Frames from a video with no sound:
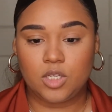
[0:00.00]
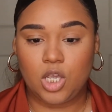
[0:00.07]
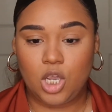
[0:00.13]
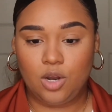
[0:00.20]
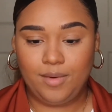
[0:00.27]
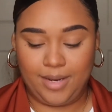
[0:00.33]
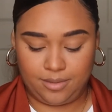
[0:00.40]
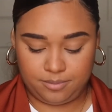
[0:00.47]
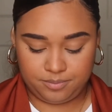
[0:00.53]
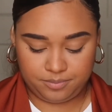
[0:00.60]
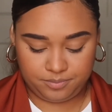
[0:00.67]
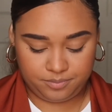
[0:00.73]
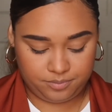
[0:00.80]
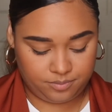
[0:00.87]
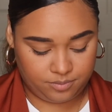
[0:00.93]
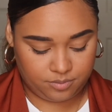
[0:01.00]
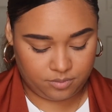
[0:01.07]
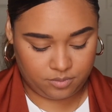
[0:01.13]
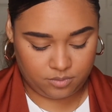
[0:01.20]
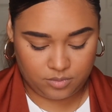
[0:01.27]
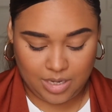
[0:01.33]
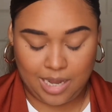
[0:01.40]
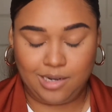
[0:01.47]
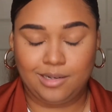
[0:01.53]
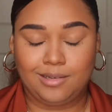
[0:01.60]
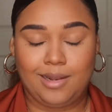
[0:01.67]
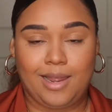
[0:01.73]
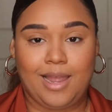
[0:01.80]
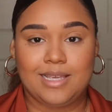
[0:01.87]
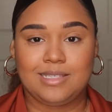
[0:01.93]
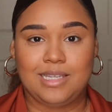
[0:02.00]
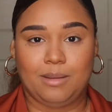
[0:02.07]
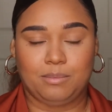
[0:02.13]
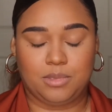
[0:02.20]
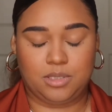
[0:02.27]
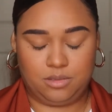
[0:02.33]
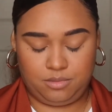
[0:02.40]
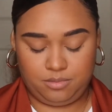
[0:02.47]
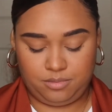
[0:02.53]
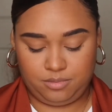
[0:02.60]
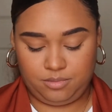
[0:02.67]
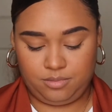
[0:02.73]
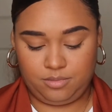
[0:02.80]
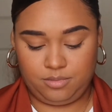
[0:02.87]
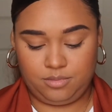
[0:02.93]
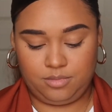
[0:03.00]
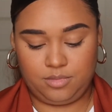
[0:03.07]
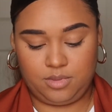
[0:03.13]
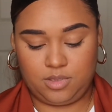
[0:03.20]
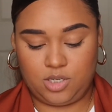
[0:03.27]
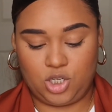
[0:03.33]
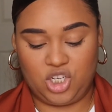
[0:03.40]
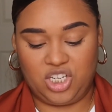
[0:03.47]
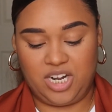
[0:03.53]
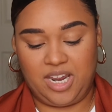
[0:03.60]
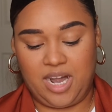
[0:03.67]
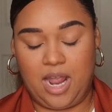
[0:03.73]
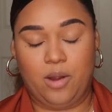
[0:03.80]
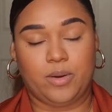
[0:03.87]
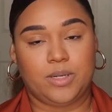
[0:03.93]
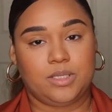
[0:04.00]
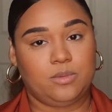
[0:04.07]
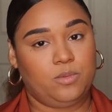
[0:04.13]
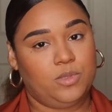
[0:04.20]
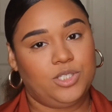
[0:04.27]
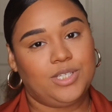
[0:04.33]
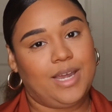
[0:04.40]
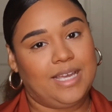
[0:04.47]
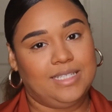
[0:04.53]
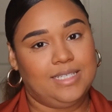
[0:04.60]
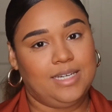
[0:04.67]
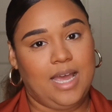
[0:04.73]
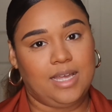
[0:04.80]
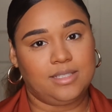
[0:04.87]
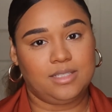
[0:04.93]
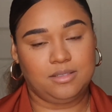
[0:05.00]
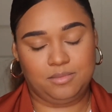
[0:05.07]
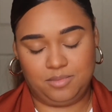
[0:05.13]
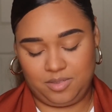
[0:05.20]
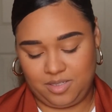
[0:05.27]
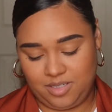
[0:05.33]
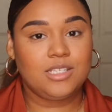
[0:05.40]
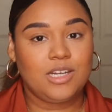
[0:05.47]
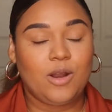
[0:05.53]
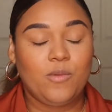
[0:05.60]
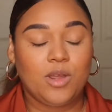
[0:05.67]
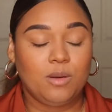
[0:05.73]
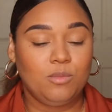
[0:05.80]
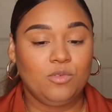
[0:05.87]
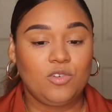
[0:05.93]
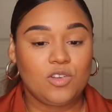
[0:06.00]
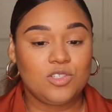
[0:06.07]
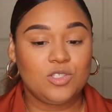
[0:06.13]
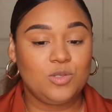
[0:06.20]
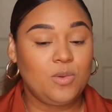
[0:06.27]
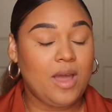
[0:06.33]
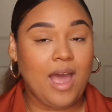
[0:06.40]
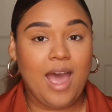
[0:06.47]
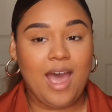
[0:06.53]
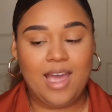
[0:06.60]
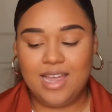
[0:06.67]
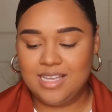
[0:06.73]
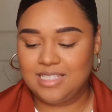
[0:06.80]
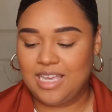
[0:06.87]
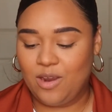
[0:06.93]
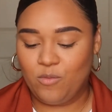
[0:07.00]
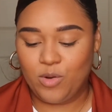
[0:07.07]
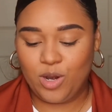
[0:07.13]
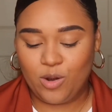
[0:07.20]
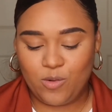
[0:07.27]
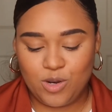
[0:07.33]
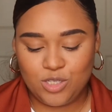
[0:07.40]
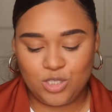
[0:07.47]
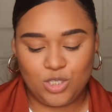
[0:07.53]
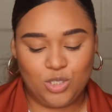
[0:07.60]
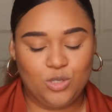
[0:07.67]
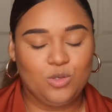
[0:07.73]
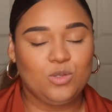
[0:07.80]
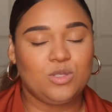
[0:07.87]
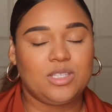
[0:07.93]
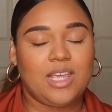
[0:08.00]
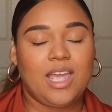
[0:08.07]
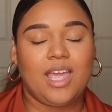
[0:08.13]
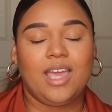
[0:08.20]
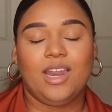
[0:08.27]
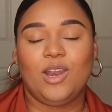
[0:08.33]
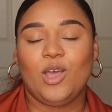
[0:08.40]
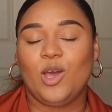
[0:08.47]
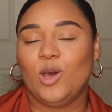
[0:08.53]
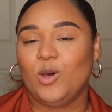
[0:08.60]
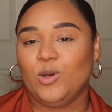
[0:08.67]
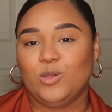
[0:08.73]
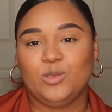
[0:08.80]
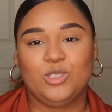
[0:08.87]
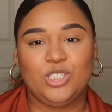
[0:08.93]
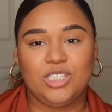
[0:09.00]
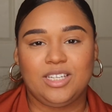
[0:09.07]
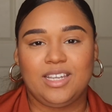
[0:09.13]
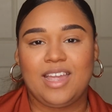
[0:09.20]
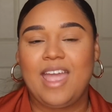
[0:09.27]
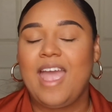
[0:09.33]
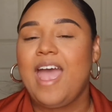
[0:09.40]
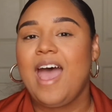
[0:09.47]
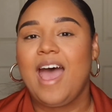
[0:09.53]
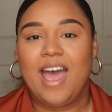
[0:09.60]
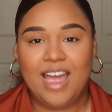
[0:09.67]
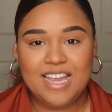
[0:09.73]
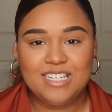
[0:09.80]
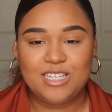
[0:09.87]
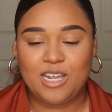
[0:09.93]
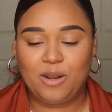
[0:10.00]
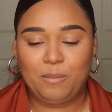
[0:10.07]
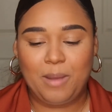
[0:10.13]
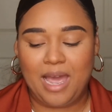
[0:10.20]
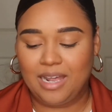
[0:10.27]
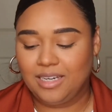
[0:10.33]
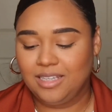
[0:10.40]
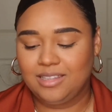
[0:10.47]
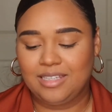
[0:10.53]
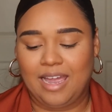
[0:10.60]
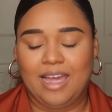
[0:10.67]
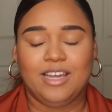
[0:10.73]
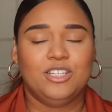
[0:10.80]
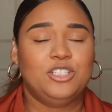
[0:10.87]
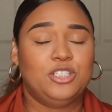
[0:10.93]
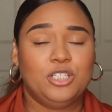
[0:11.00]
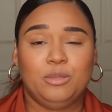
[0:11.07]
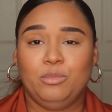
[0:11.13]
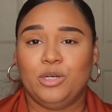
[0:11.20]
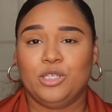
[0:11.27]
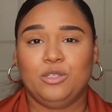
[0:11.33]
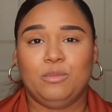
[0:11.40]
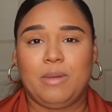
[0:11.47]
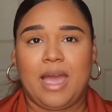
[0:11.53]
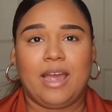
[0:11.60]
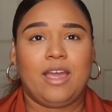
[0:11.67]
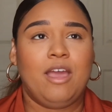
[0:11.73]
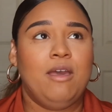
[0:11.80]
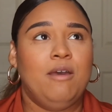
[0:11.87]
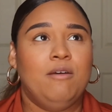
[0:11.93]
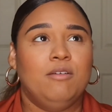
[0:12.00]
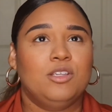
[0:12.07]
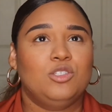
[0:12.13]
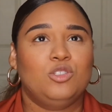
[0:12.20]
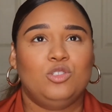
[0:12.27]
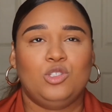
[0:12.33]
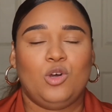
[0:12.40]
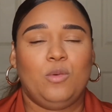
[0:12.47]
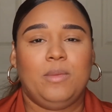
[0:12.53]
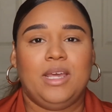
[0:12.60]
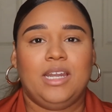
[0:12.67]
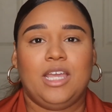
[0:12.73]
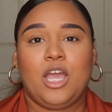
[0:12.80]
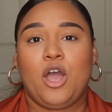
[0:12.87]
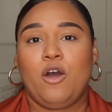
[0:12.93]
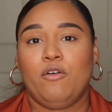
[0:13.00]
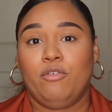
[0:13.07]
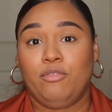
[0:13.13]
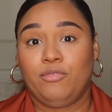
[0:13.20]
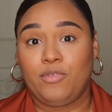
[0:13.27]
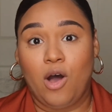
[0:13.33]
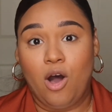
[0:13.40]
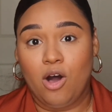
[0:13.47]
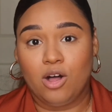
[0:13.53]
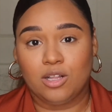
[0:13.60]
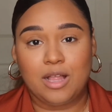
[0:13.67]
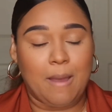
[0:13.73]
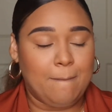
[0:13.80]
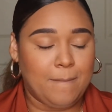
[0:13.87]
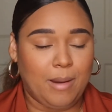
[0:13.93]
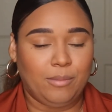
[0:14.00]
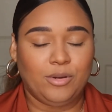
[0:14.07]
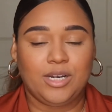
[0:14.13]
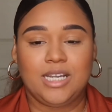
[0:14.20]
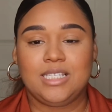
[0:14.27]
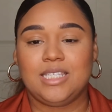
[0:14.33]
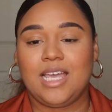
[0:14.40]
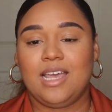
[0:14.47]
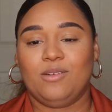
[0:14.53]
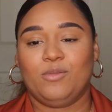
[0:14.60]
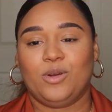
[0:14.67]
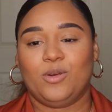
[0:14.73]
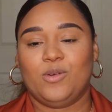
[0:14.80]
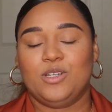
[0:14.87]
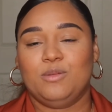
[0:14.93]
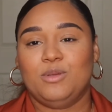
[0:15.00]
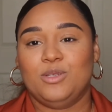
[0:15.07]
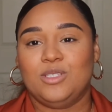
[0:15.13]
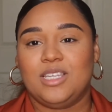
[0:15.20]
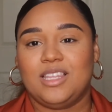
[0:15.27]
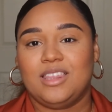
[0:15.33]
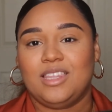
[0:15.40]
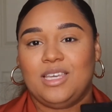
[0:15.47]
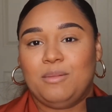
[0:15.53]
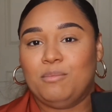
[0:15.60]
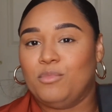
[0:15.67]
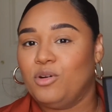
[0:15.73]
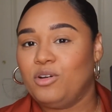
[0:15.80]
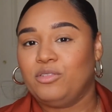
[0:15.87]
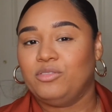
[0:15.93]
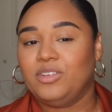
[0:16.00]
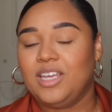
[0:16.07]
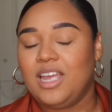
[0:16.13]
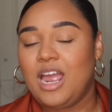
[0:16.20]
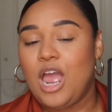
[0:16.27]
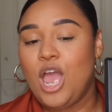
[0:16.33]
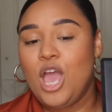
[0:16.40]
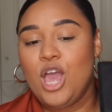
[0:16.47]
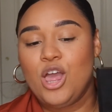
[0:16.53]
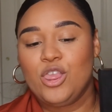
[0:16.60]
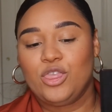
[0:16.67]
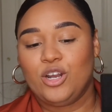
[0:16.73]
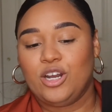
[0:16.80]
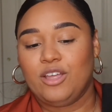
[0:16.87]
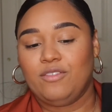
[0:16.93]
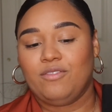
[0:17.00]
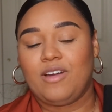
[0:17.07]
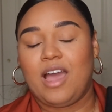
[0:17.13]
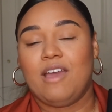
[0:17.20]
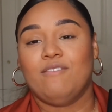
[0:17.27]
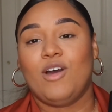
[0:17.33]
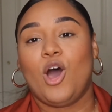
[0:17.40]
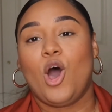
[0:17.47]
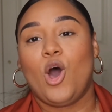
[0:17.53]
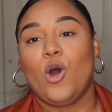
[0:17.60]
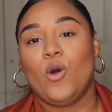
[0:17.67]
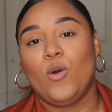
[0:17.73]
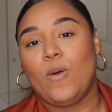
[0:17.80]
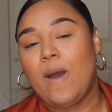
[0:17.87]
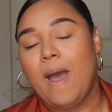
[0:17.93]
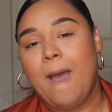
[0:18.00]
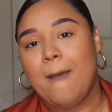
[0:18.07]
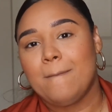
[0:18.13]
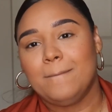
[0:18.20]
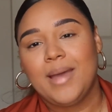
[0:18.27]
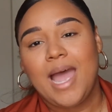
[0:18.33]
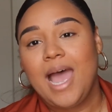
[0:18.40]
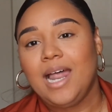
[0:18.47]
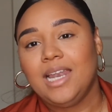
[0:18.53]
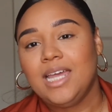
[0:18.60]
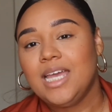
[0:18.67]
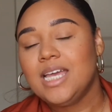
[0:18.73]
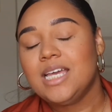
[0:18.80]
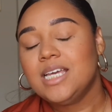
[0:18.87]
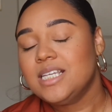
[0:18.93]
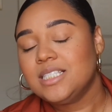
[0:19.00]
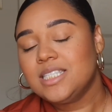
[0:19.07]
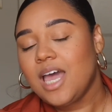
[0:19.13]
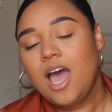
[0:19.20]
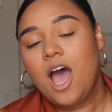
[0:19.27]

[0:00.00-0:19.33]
All right, now I look like I slept a good 8 hours, which I did not. So now we're gonna move on to eyes, and we are going to use an OG eyeshadow palette that should bring you back so many fall memories, and we're going to be using the Morphe 35O palette.